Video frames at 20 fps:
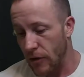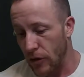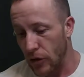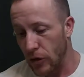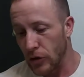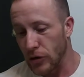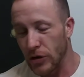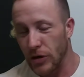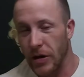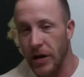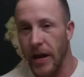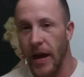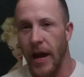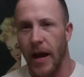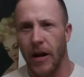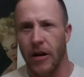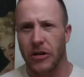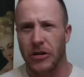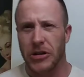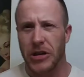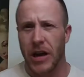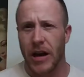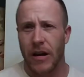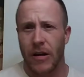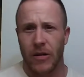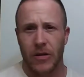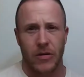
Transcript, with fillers: you're using like hair gel